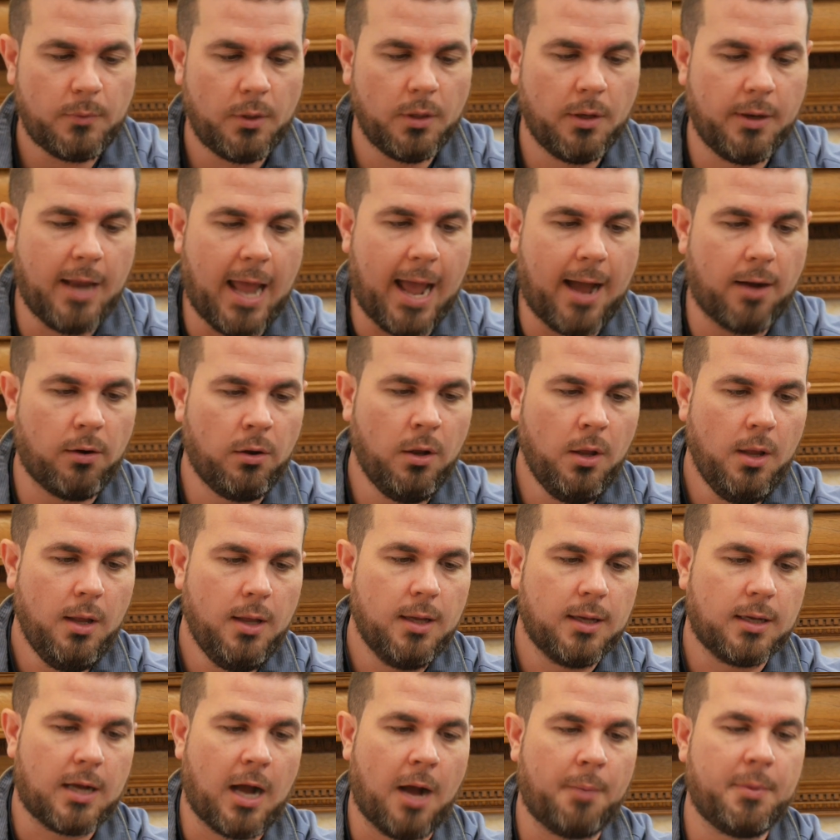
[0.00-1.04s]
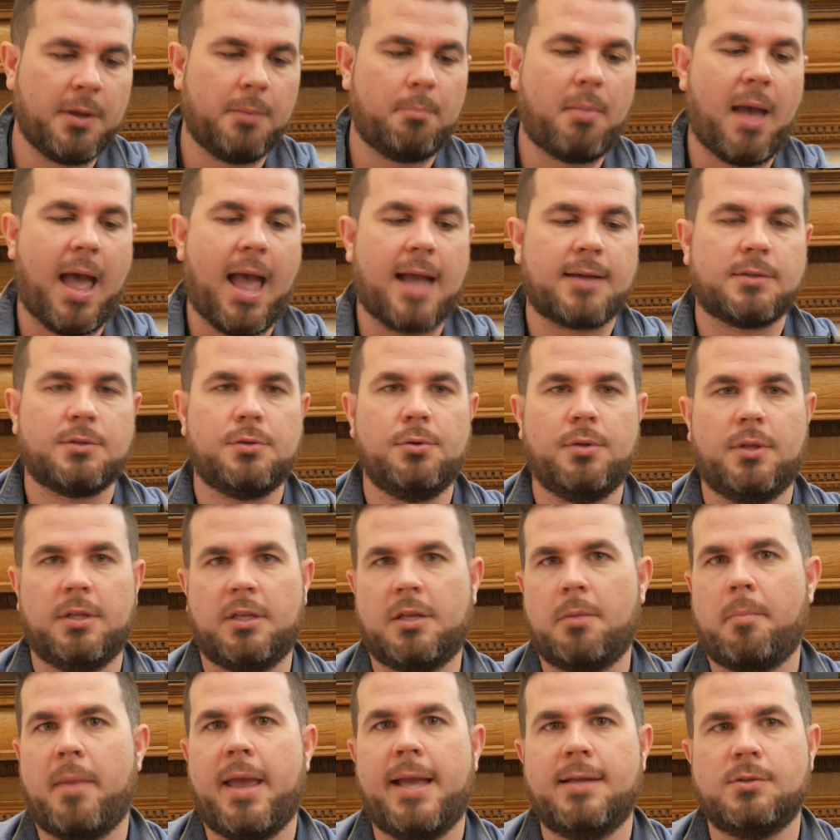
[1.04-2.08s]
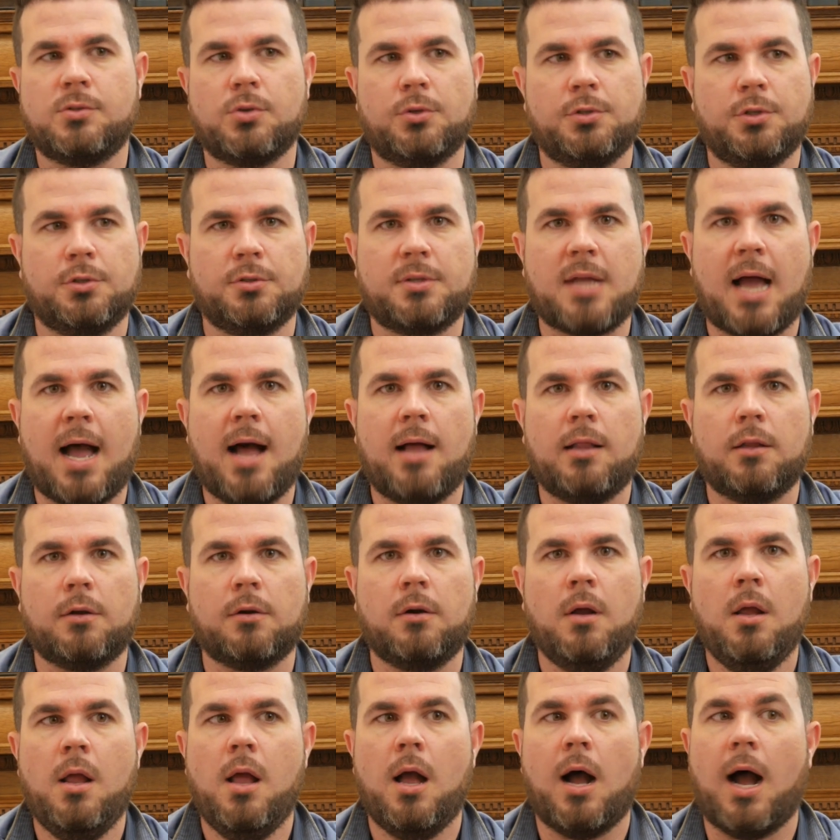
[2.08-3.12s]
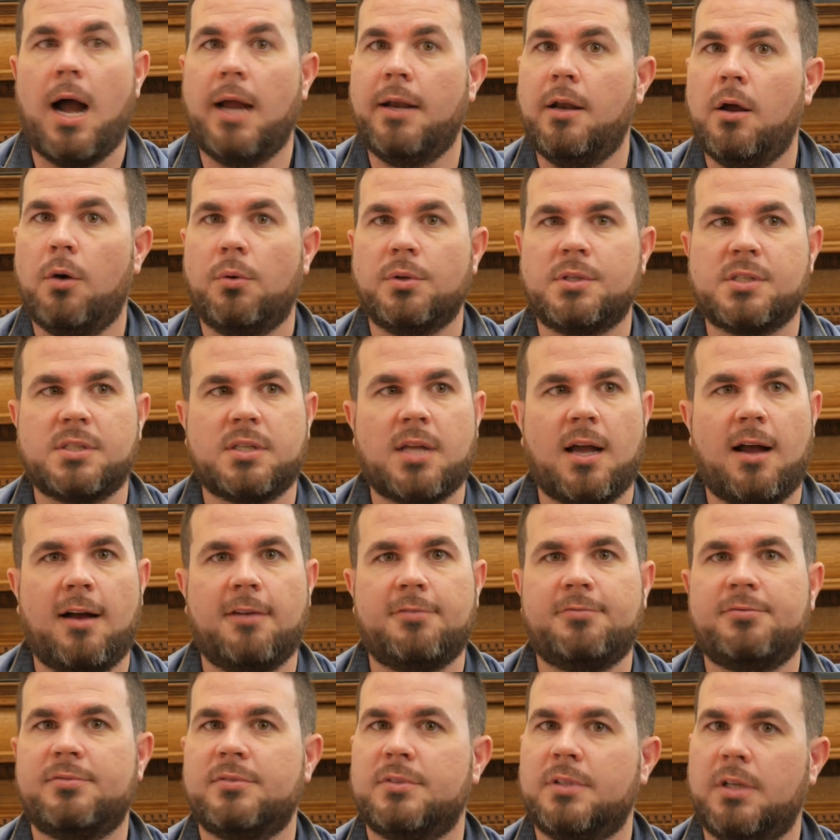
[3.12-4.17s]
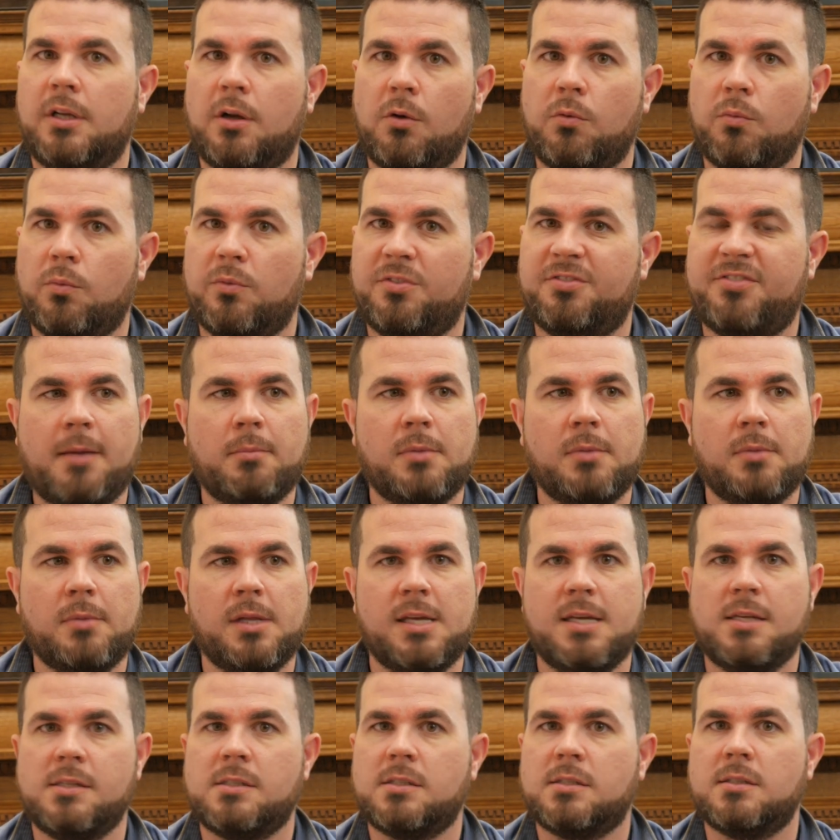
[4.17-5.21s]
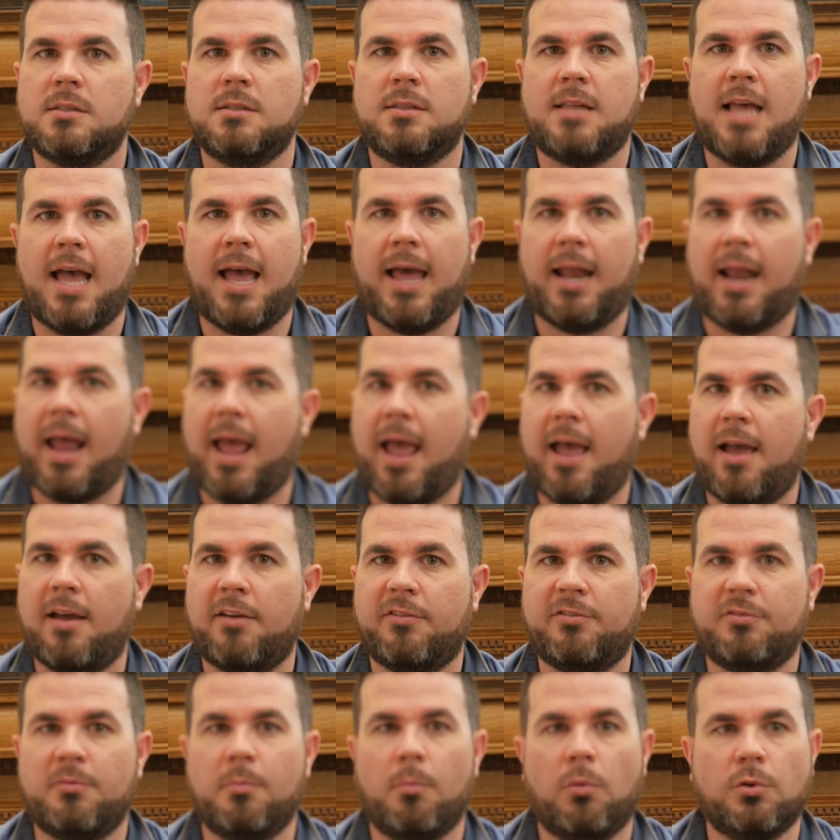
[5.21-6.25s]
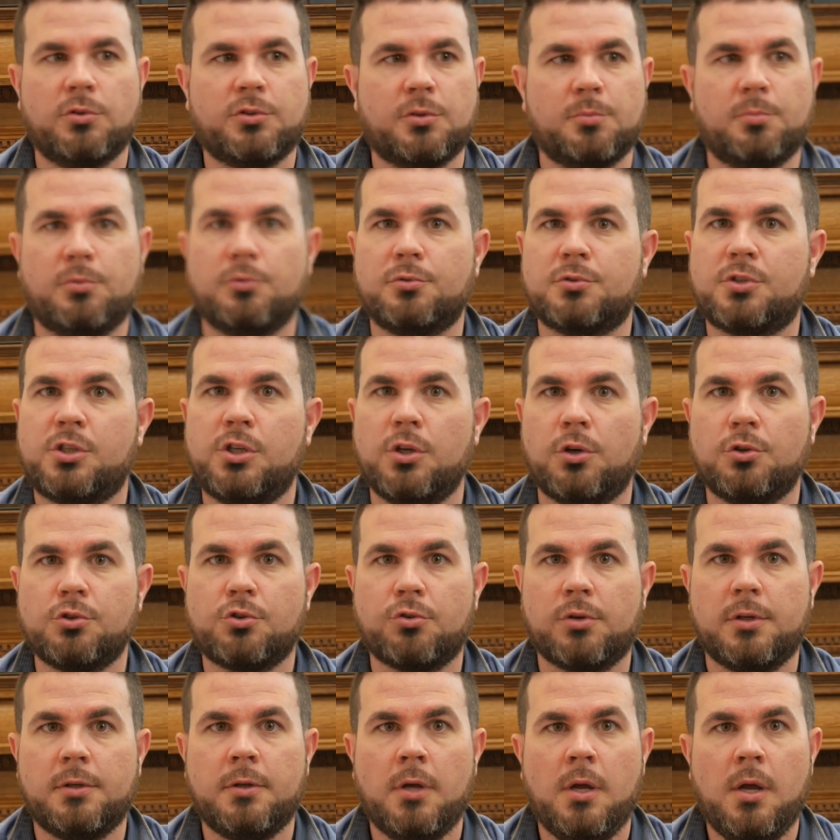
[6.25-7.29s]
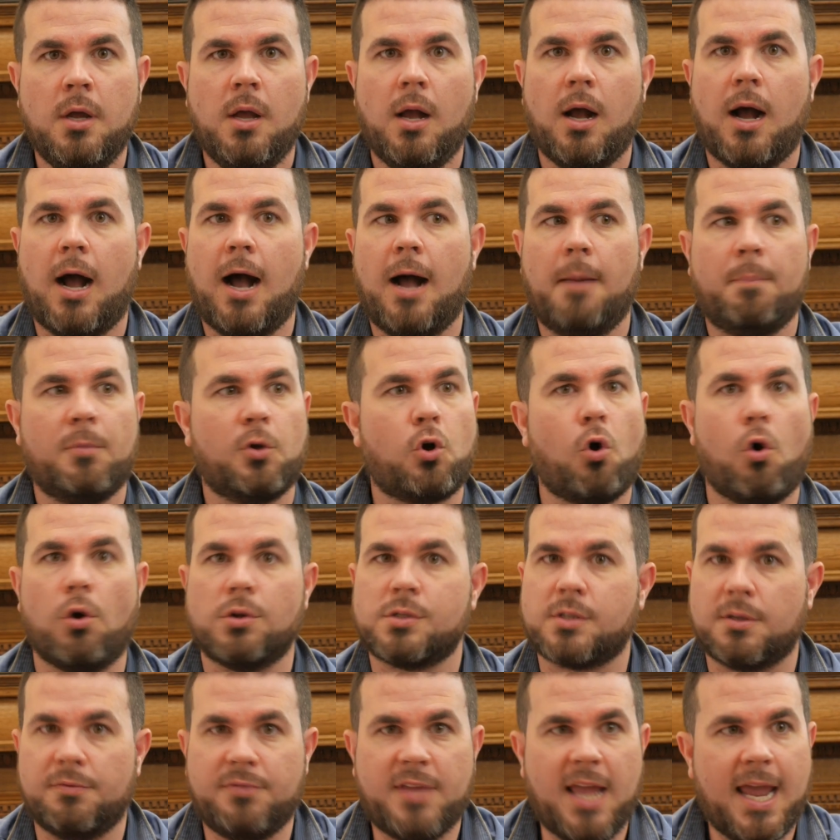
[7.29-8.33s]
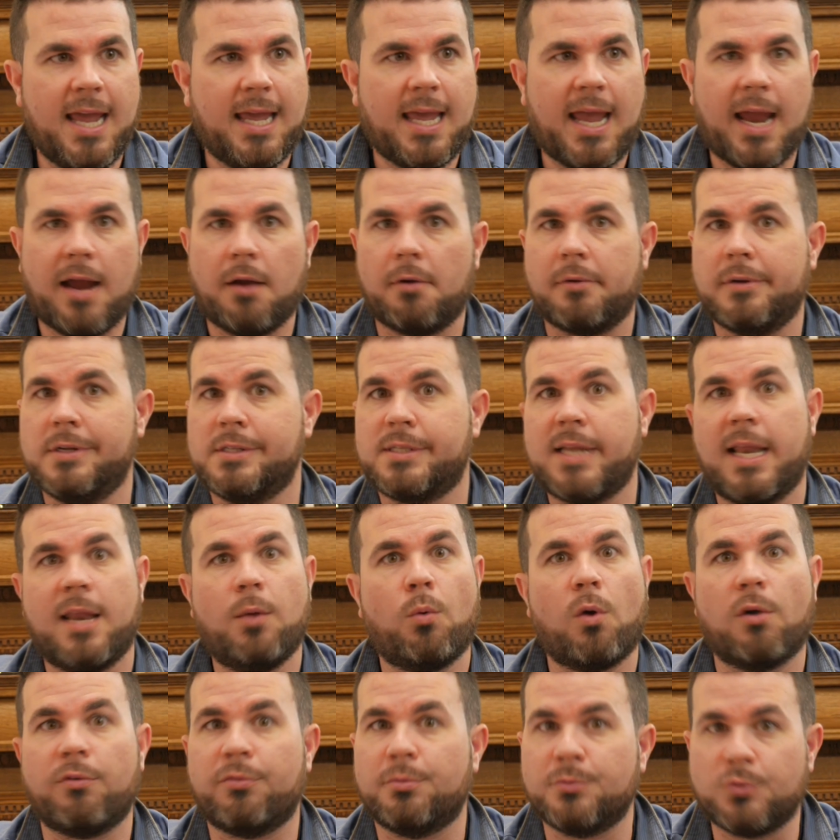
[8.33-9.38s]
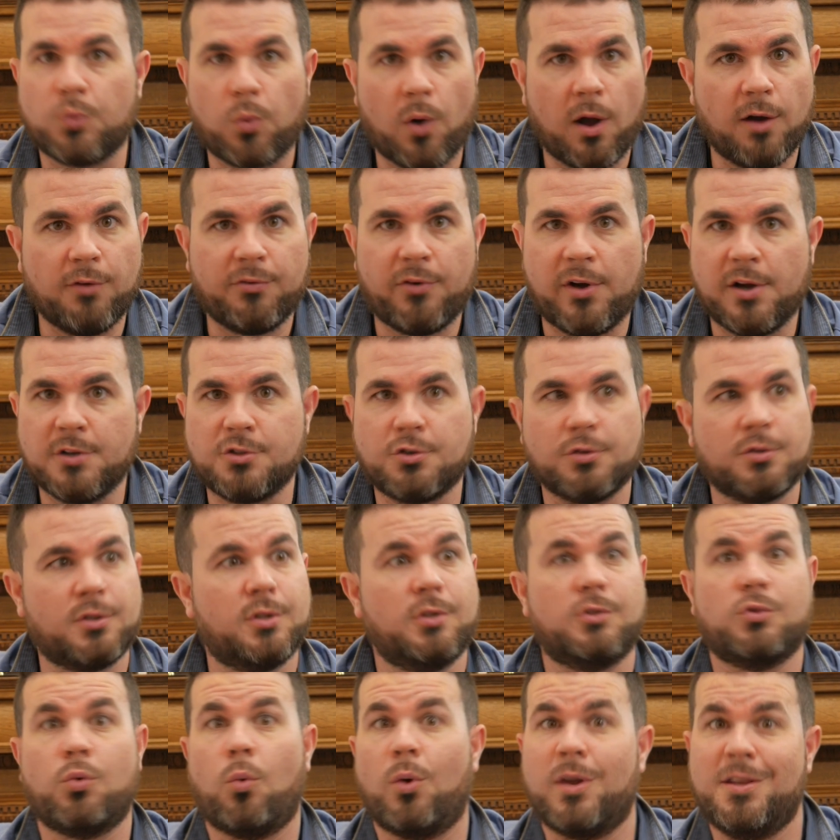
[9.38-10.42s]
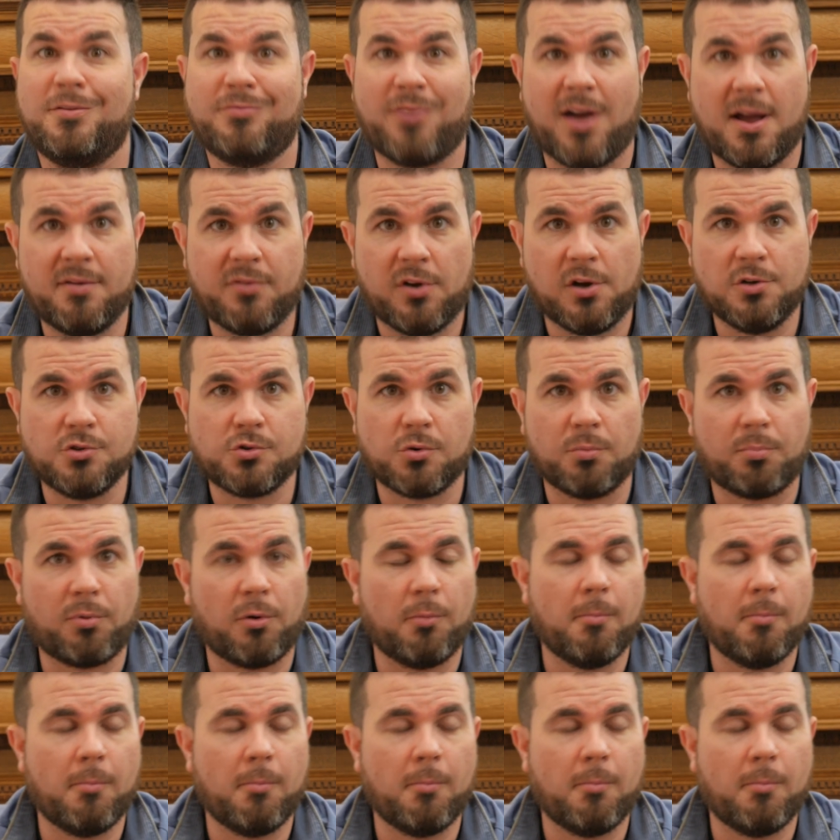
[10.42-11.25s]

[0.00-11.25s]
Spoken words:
Now, coming back to the demands on your dollar, I know it's tough. Families that have multiple children, the cost of daycare is anywhere from $1,200 to $2,500 per